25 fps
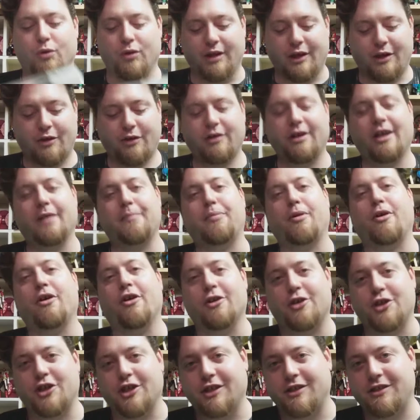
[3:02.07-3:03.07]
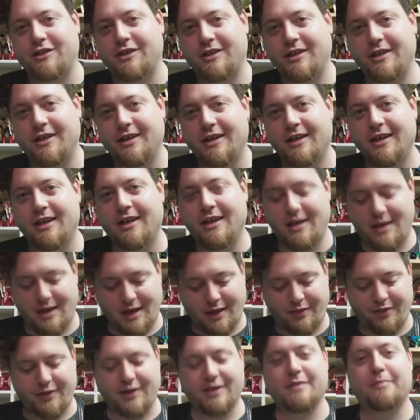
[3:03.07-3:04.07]
literally purchased
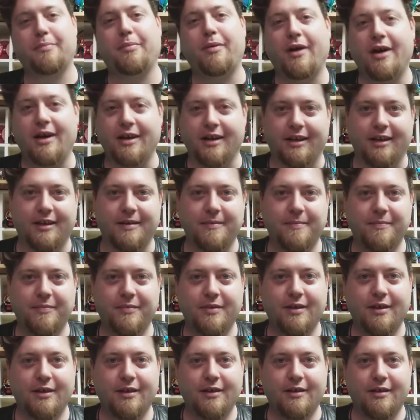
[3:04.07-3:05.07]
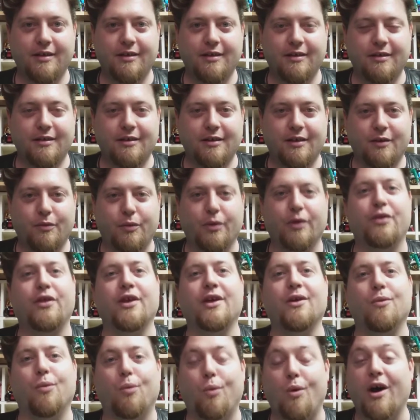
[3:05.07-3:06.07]
this Putty
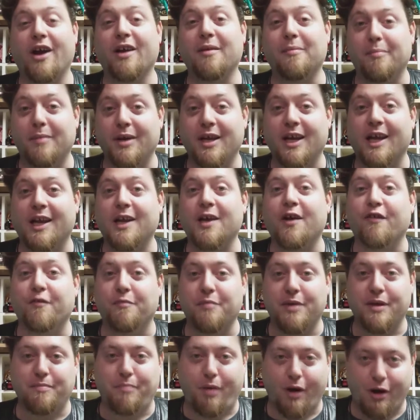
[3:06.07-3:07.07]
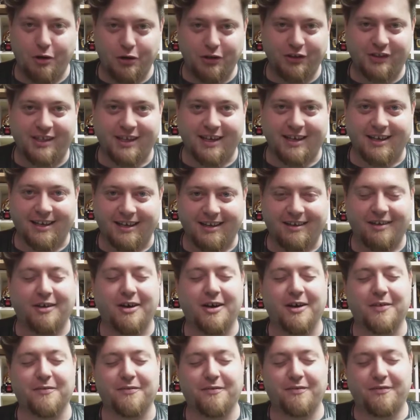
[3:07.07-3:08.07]
within 1 minute of me posting it
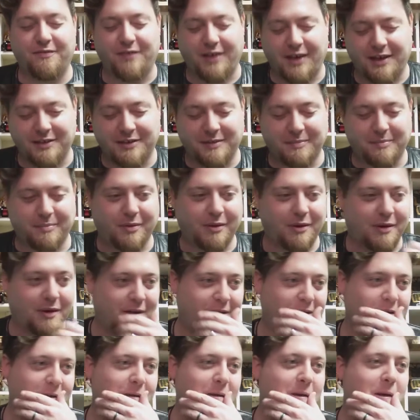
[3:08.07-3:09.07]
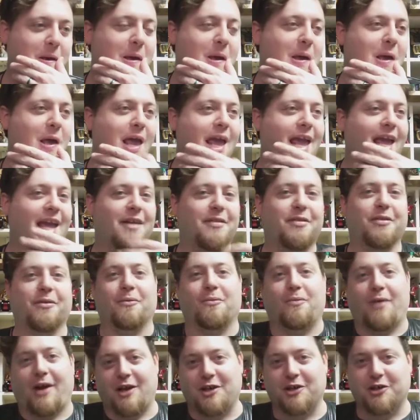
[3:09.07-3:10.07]
on Facebook in the
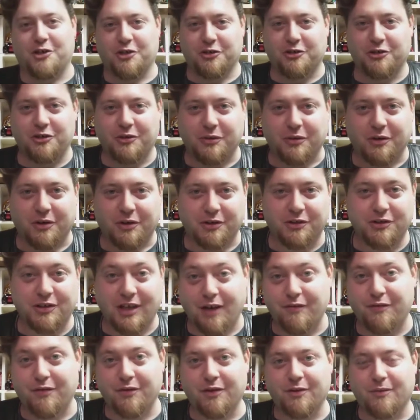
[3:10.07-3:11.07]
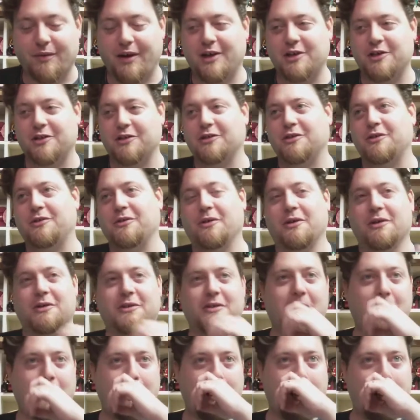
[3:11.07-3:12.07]
Ranger store, several Ranger
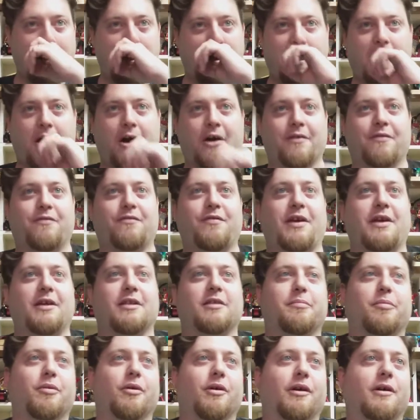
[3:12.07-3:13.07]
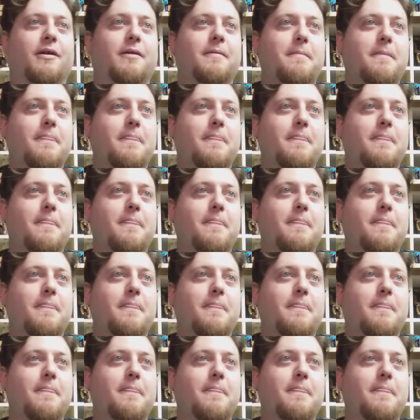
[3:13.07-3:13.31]
stores on Facebook.